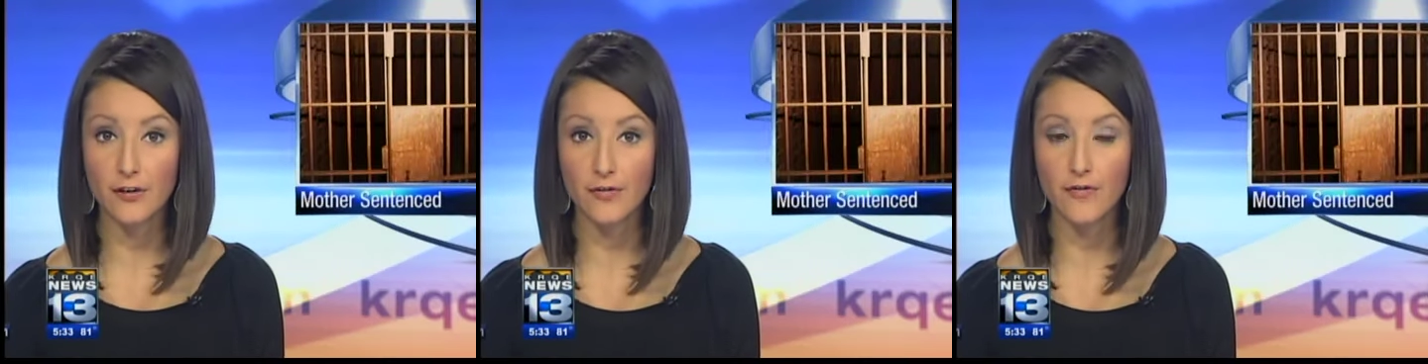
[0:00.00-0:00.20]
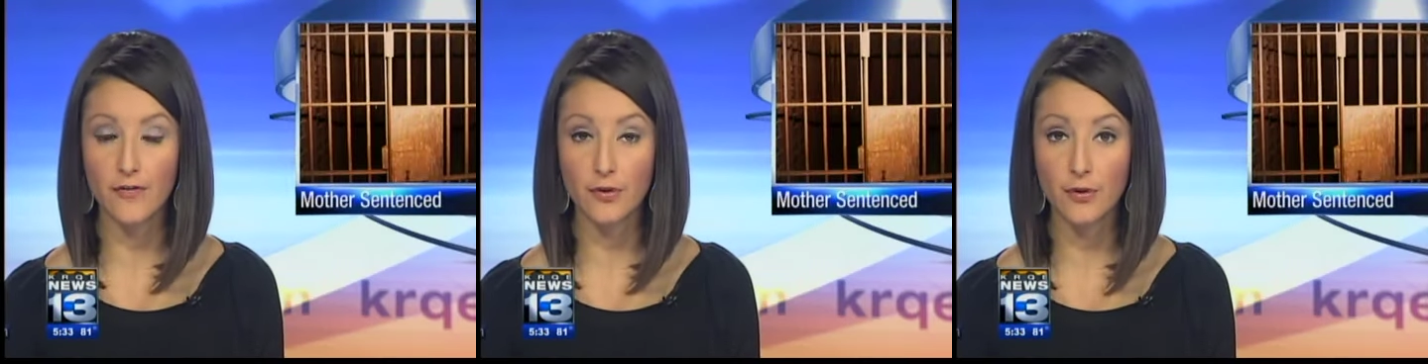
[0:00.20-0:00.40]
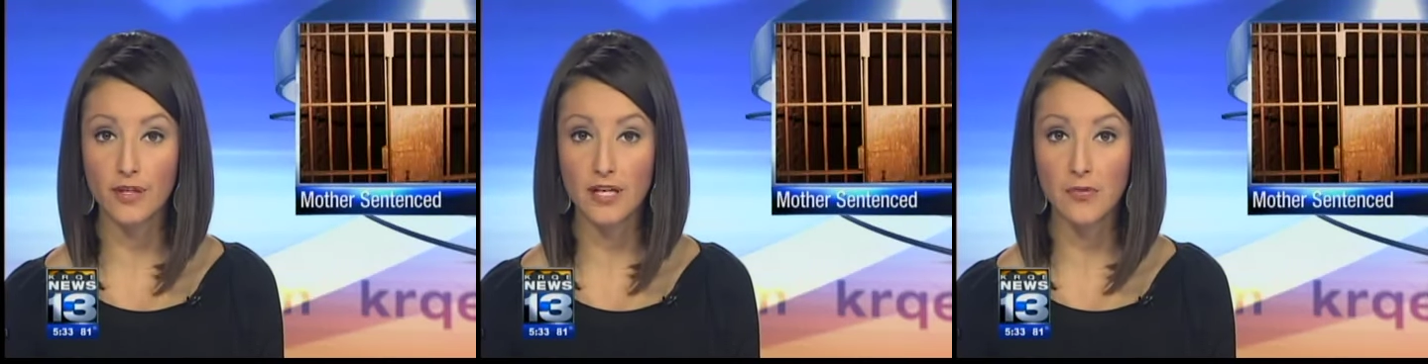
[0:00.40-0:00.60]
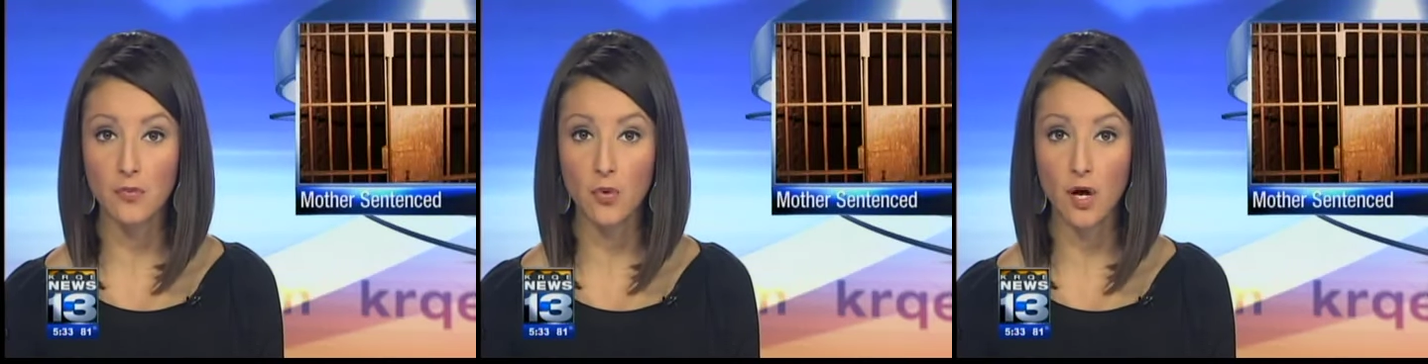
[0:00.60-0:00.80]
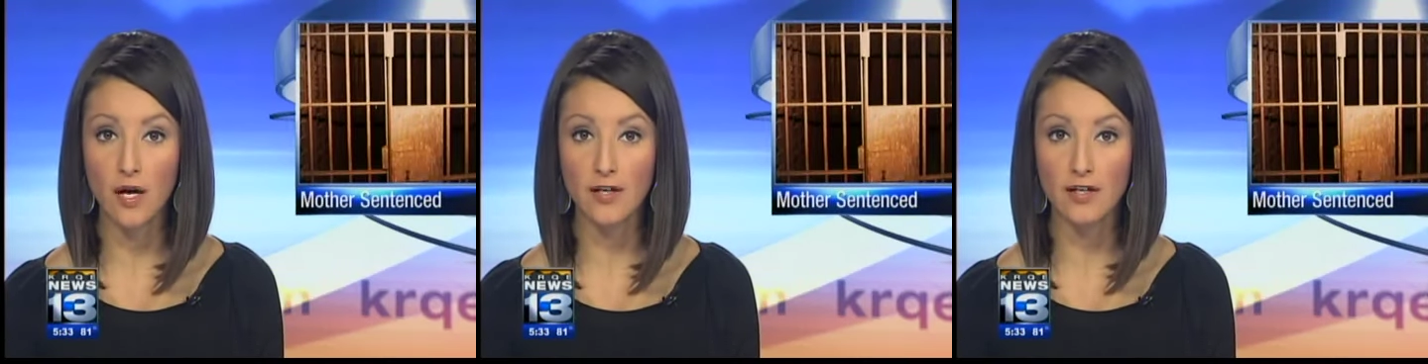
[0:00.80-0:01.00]
her food
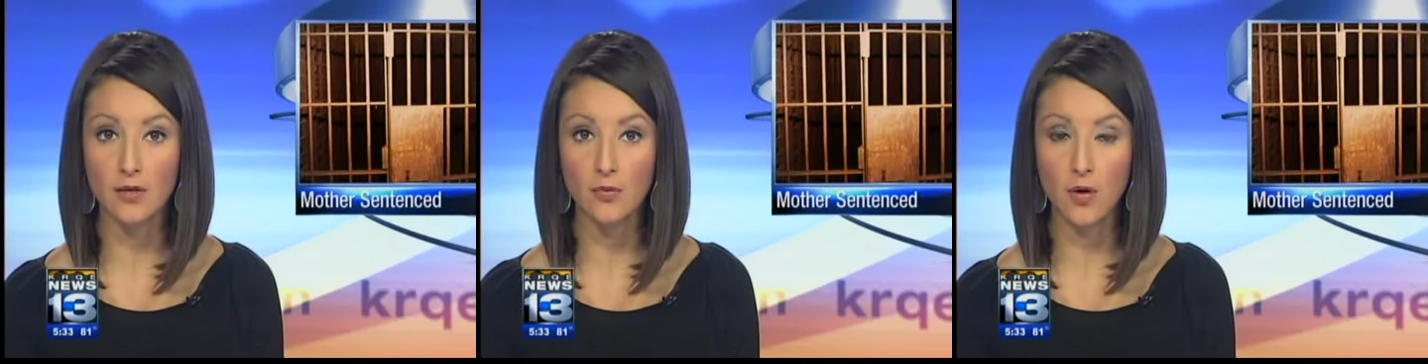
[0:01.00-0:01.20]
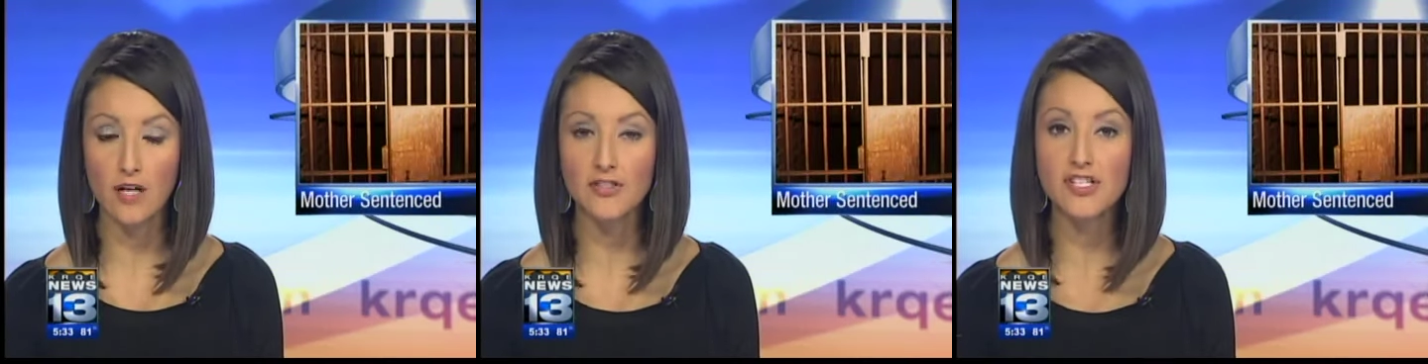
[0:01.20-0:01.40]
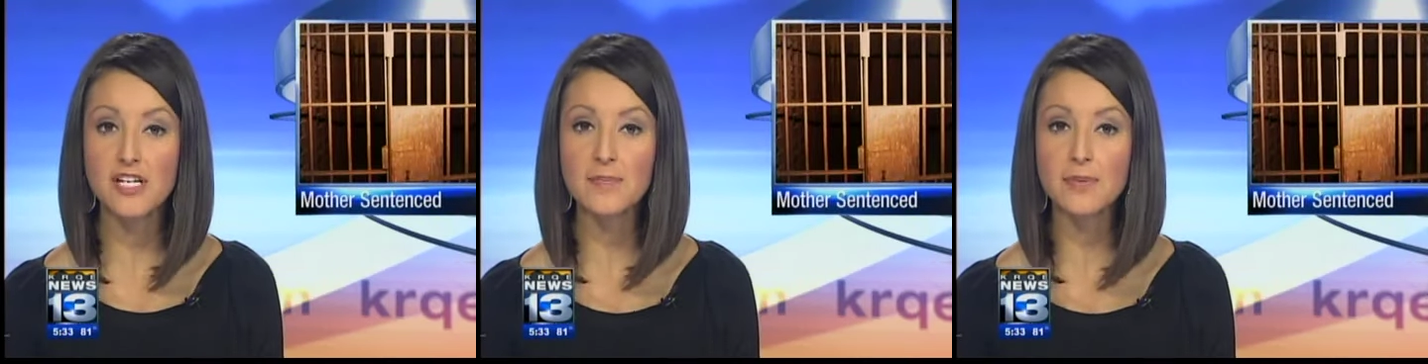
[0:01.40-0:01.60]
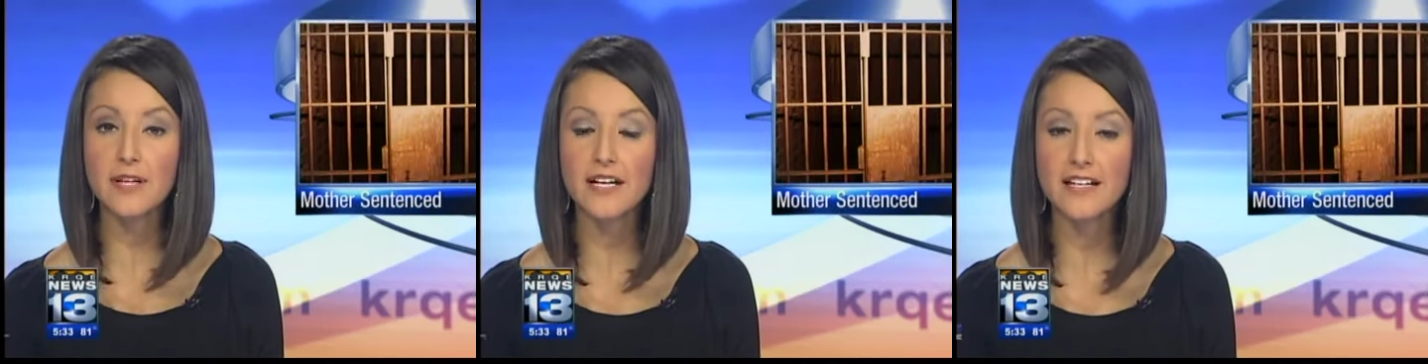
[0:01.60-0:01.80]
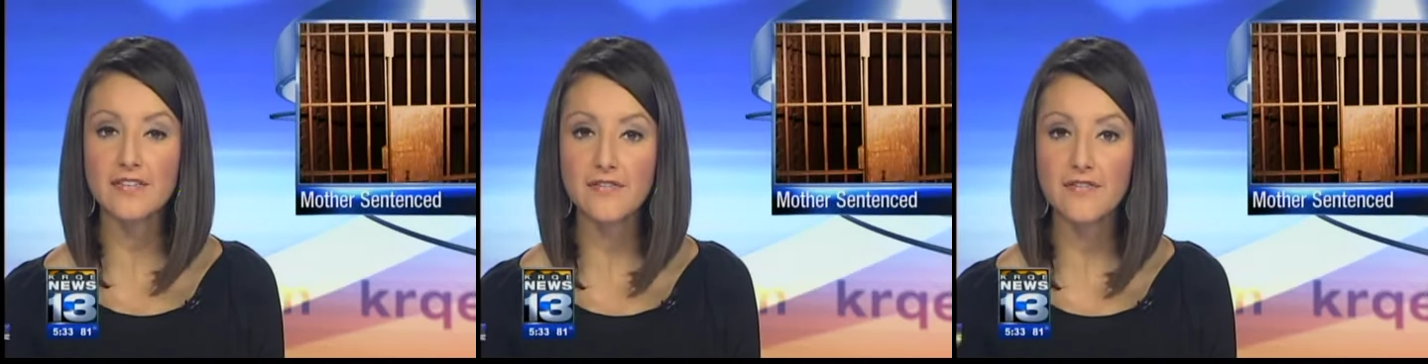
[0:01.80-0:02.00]
and water while she
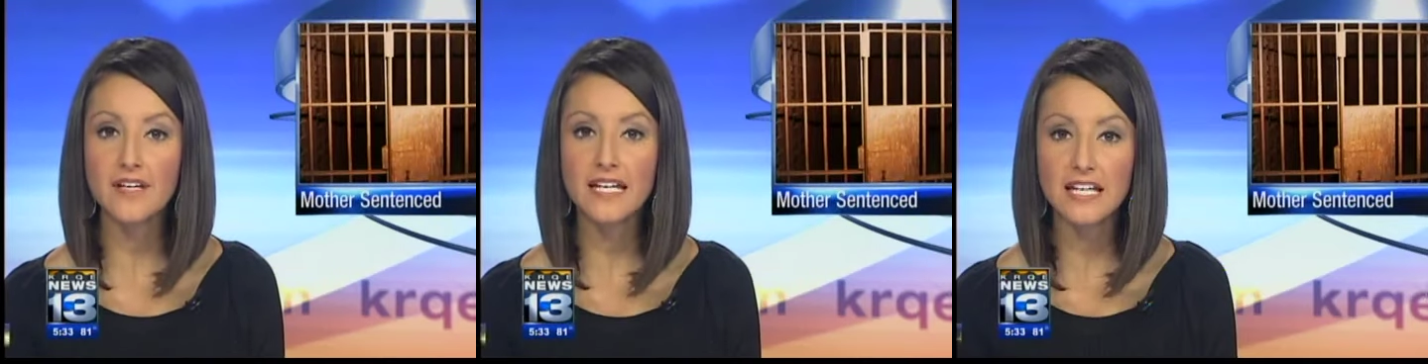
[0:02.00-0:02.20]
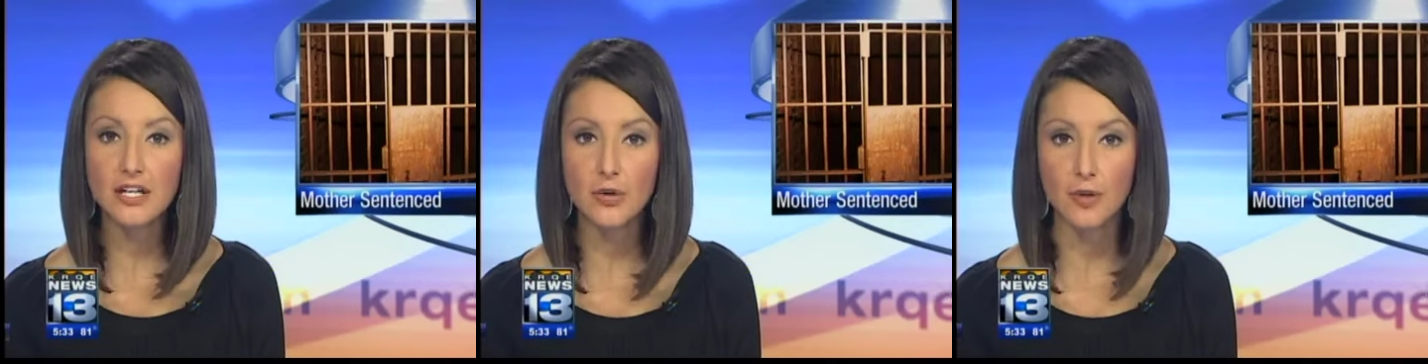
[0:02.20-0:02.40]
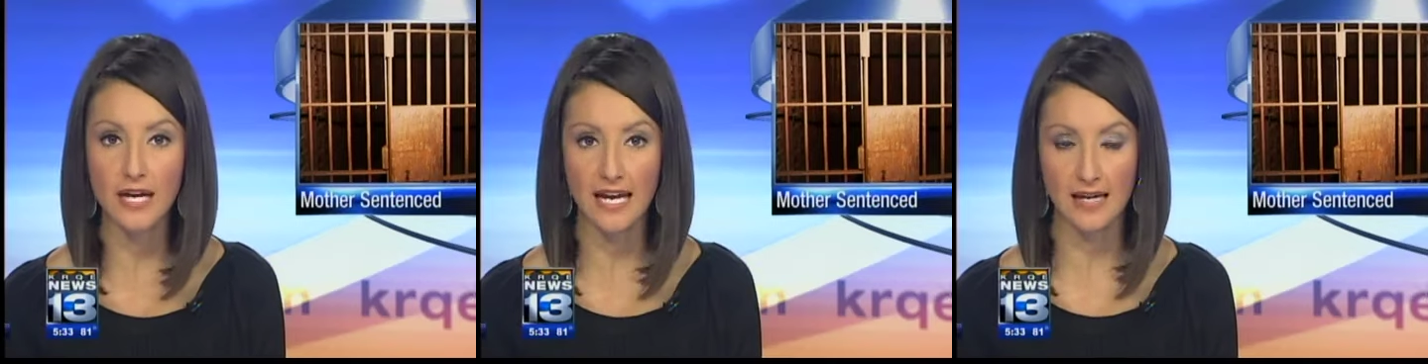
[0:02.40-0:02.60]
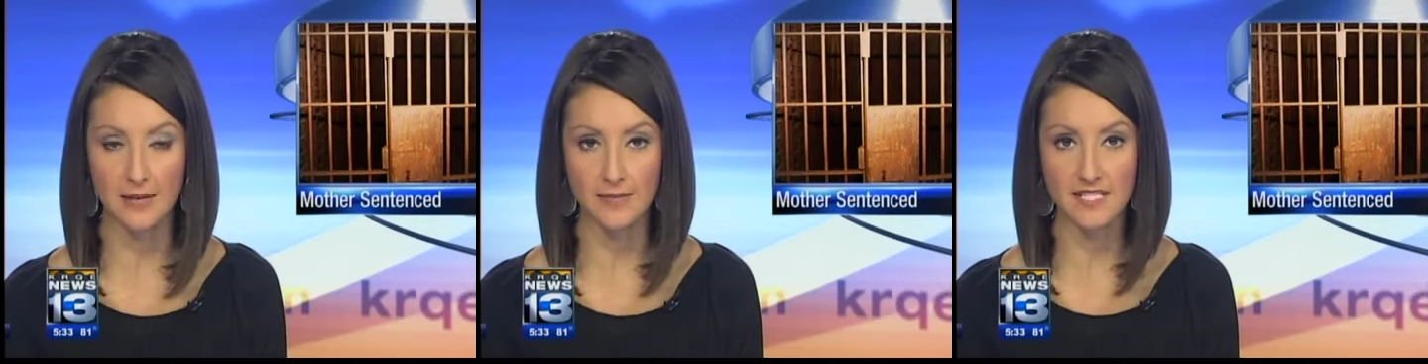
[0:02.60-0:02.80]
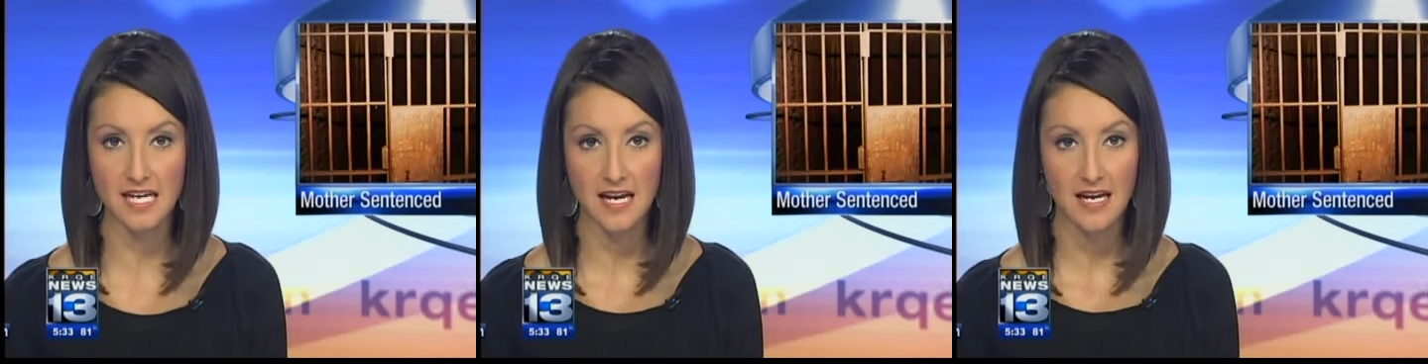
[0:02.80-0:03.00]
played video
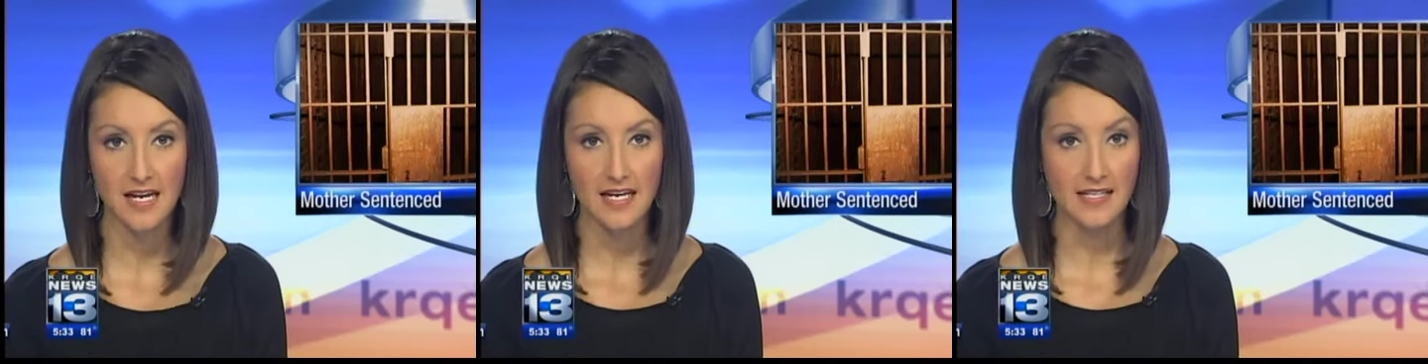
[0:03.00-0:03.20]
games